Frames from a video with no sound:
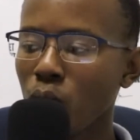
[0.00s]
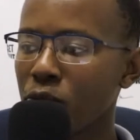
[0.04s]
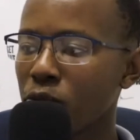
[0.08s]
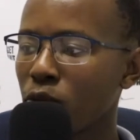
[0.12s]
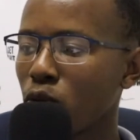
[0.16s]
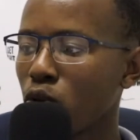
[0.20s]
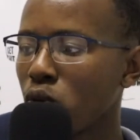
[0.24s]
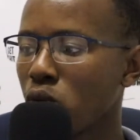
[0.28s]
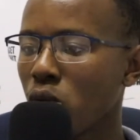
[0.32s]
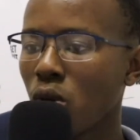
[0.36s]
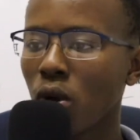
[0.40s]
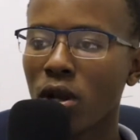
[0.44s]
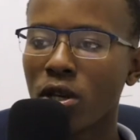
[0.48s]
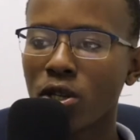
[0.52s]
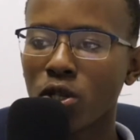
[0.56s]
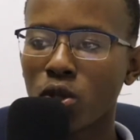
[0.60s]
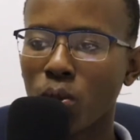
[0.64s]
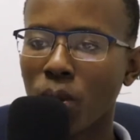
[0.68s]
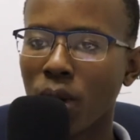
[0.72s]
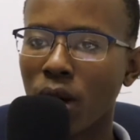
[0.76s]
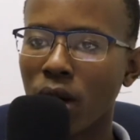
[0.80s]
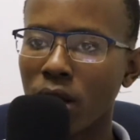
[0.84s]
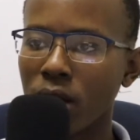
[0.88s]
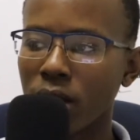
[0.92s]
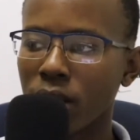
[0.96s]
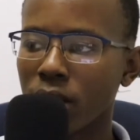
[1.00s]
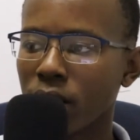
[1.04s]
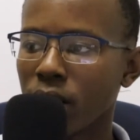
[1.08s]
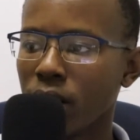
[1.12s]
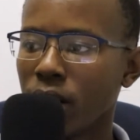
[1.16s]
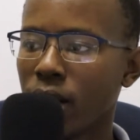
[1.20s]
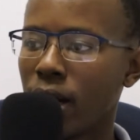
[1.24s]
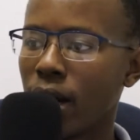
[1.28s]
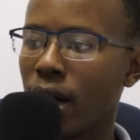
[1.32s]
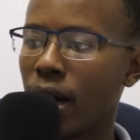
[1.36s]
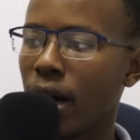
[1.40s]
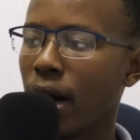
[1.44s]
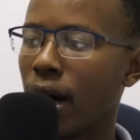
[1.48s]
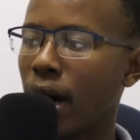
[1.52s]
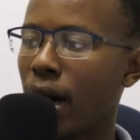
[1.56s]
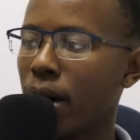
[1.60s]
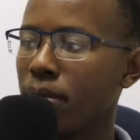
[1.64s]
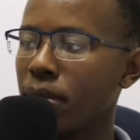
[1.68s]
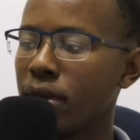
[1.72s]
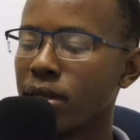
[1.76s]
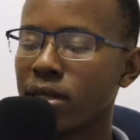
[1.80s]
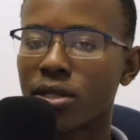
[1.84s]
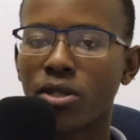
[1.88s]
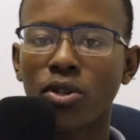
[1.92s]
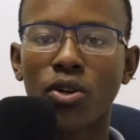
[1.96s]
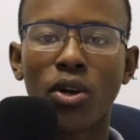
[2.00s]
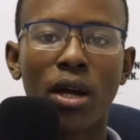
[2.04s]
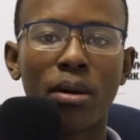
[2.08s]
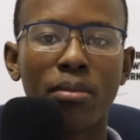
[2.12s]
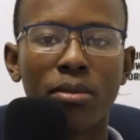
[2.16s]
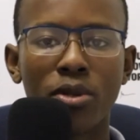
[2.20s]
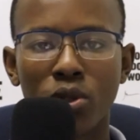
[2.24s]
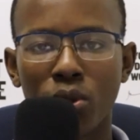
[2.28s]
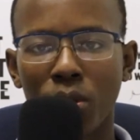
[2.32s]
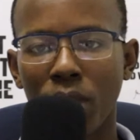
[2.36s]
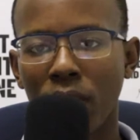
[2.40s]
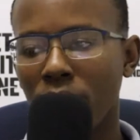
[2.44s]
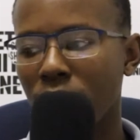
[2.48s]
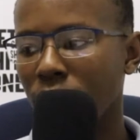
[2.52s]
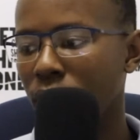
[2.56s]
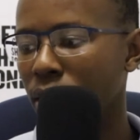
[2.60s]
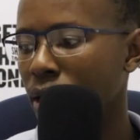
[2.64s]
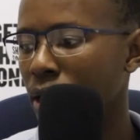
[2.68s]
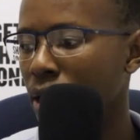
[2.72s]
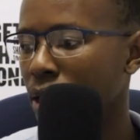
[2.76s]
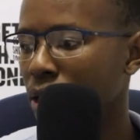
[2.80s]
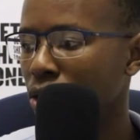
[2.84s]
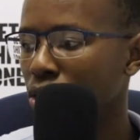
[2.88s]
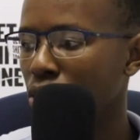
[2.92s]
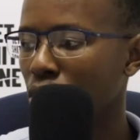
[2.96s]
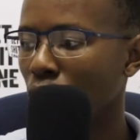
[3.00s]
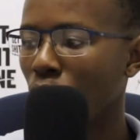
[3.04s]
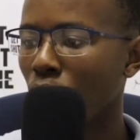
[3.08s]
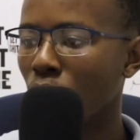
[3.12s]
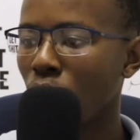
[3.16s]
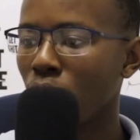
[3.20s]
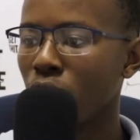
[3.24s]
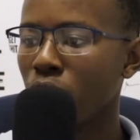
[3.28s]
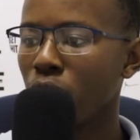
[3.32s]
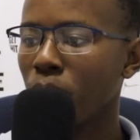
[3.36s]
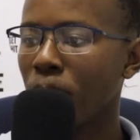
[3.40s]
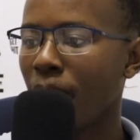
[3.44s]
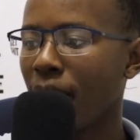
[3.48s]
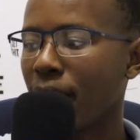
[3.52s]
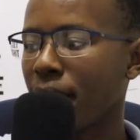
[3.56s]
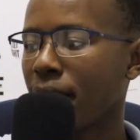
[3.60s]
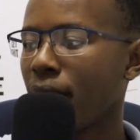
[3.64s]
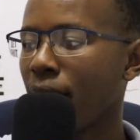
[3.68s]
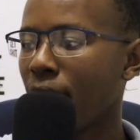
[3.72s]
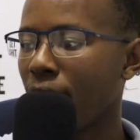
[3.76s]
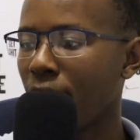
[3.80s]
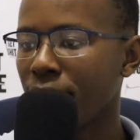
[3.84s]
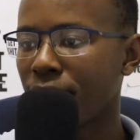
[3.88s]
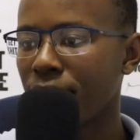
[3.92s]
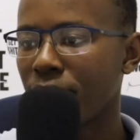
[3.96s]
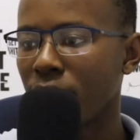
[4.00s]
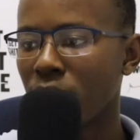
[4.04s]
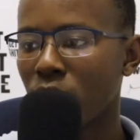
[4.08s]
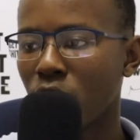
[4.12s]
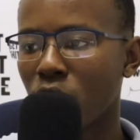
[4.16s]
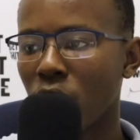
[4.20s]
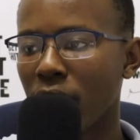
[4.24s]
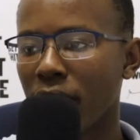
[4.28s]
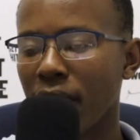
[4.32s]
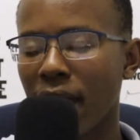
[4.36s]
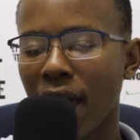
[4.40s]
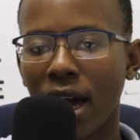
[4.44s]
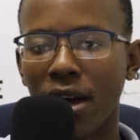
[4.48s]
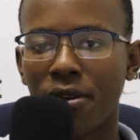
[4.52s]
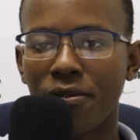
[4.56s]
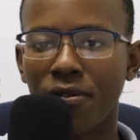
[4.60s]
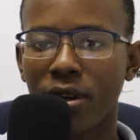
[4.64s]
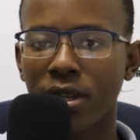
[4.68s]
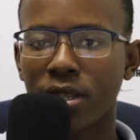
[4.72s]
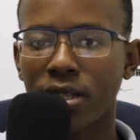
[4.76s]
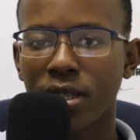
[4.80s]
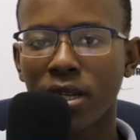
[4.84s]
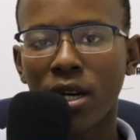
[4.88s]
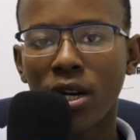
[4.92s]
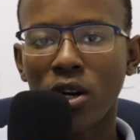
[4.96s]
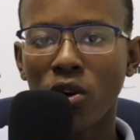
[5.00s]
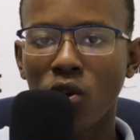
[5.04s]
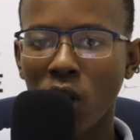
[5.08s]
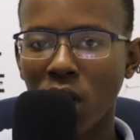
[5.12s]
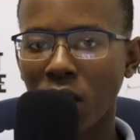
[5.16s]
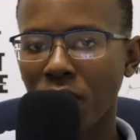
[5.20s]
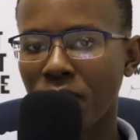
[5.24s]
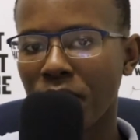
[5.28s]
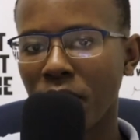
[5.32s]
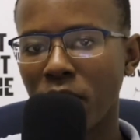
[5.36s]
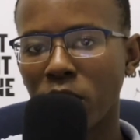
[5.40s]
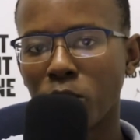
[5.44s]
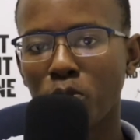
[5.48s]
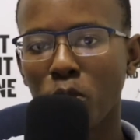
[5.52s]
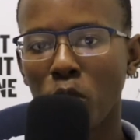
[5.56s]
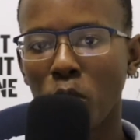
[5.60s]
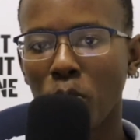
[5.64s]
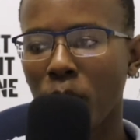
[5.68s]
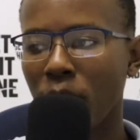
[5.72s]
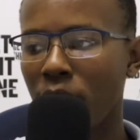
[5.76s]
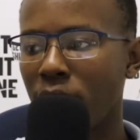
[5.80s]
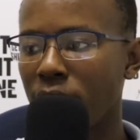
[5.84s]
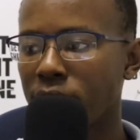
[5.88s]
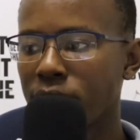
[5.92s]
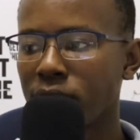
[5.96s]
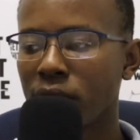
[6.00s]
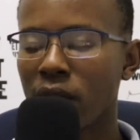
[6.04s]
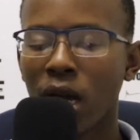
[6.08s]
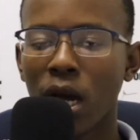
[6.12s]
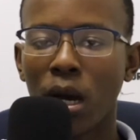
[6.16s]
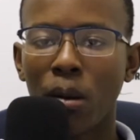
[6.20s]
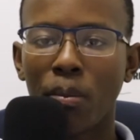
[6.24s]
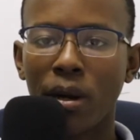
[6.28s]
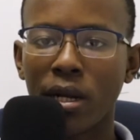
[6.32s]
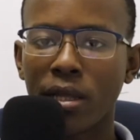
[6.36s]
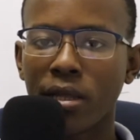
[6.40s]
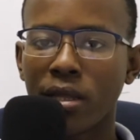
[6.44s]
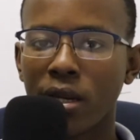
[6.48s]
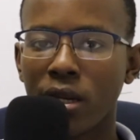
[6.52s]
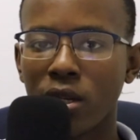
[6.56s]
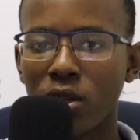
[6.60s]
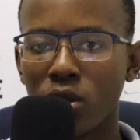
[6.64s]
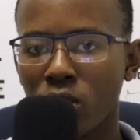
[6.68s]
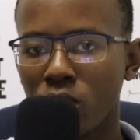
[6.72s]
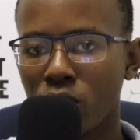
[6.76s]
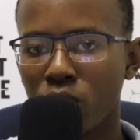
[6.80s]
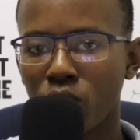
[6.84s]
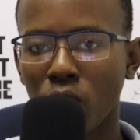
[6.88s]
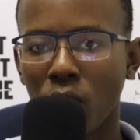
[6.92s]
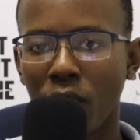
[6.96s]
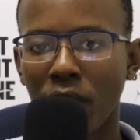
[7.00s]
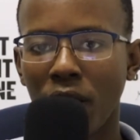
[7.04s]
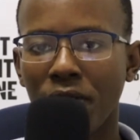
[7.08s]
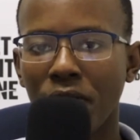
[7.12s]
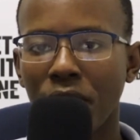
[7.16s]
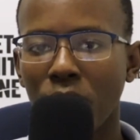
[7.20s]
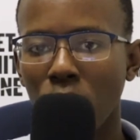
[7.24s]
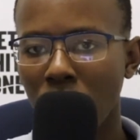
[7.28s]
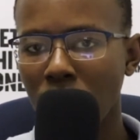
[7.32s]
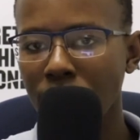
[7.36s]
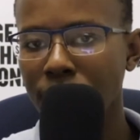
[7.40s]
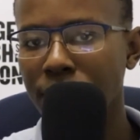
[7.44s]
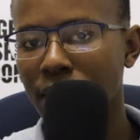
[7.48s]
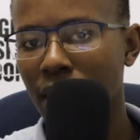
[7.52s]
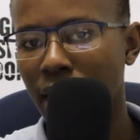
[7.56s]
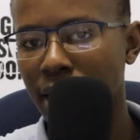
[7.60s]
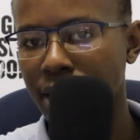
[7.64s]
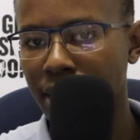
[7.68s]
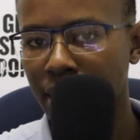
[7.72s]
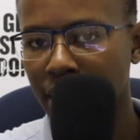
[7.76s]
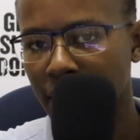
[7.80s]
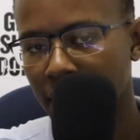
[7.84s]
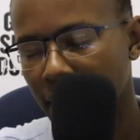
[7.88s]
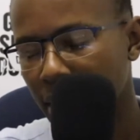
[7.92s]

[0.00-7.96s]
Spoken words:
Google as well, Instagram as well. So you might have a great advert, great Facebook page, but then you don't have a website.